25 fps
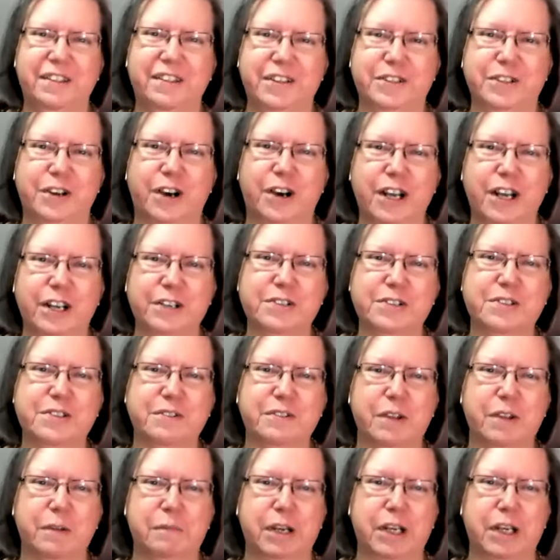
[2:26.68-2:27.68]
the Daughters
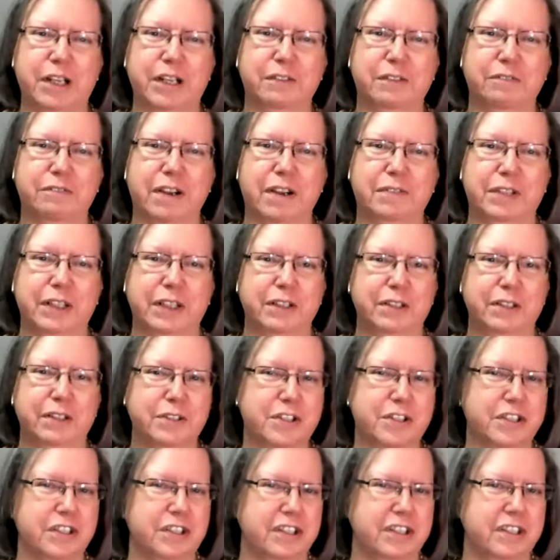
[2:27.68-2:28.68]
of the American
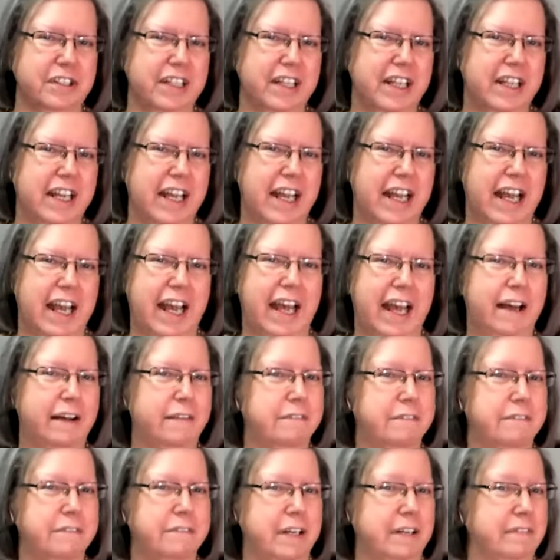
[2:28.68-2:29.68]
Revolution
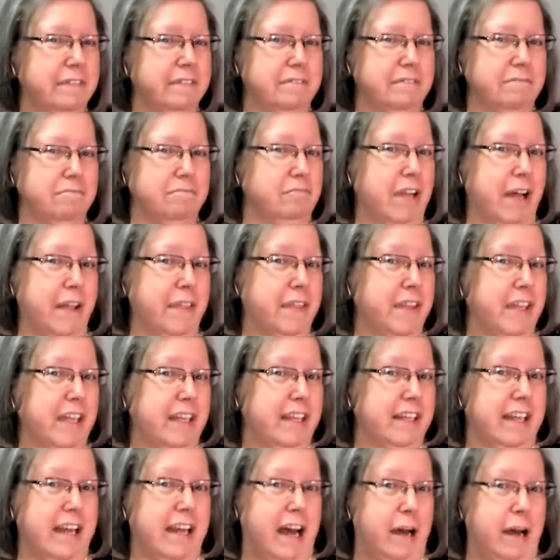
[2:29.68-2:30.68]
have nothing
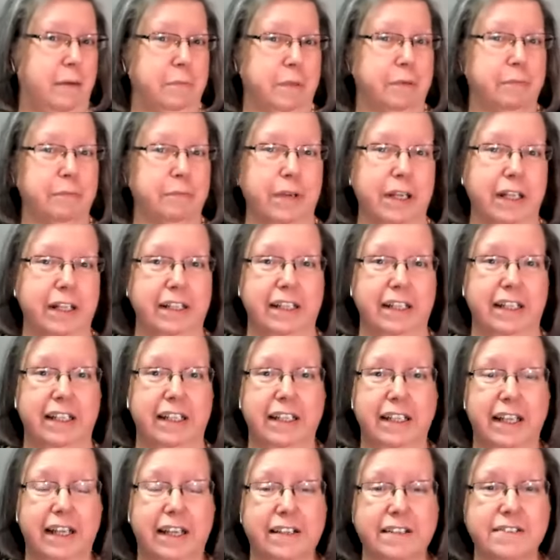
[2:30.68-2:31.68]
in common,
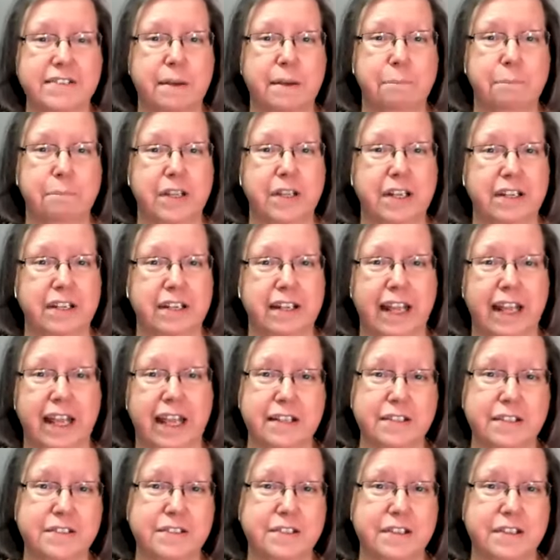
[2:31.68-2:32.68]
really, except that an
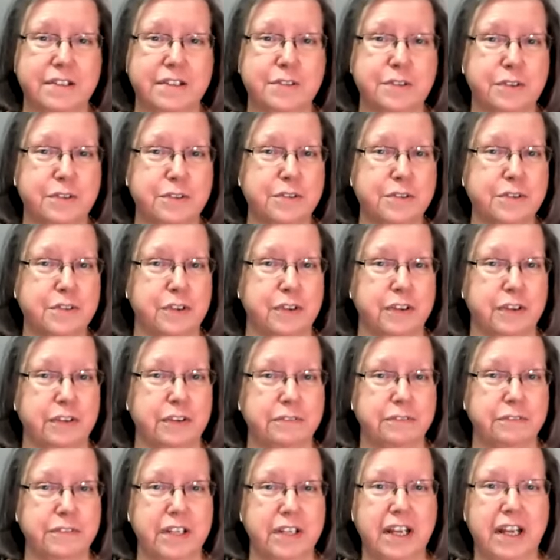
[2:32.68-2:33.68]
ancestor
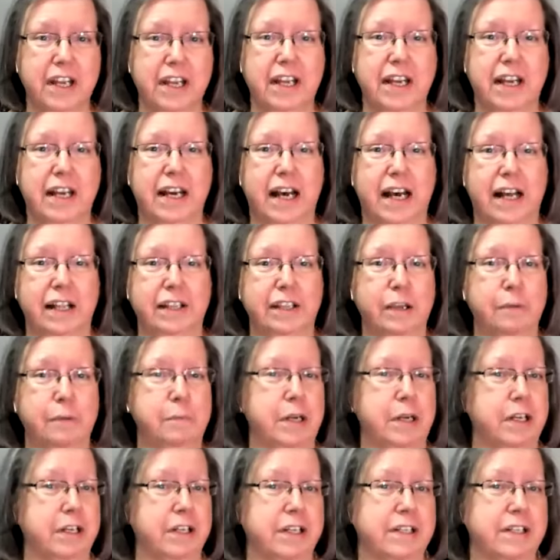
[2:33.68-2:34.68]
served on the
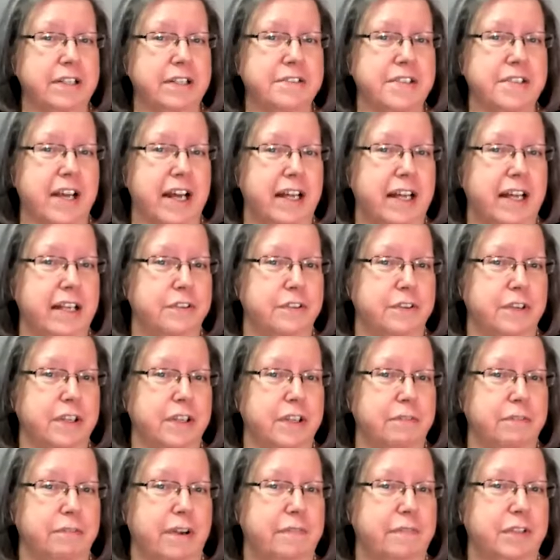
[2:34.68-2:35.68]
American side
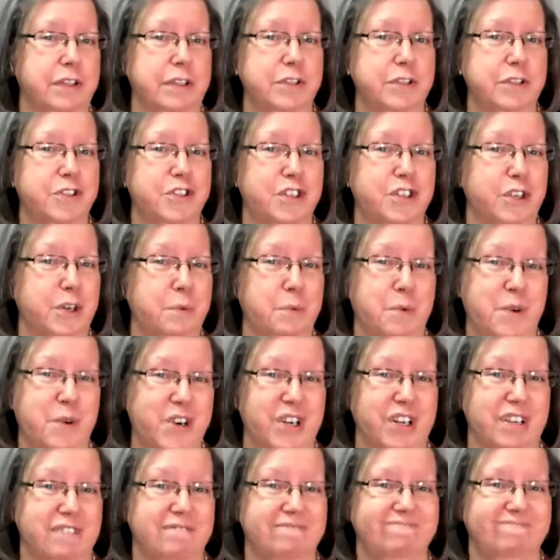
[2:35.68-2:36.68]
during the Revolutionary
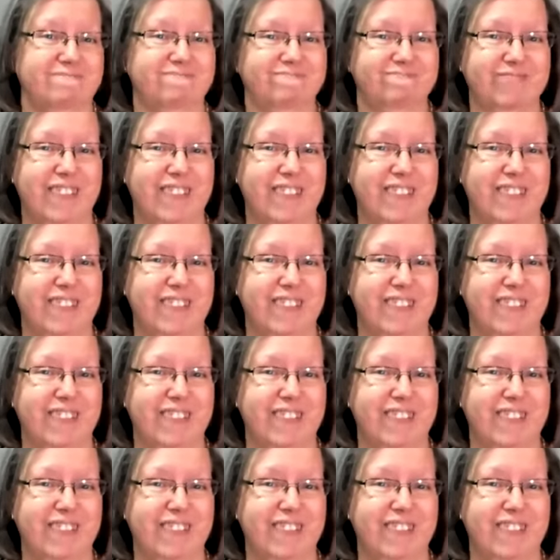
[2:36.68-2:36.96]
War.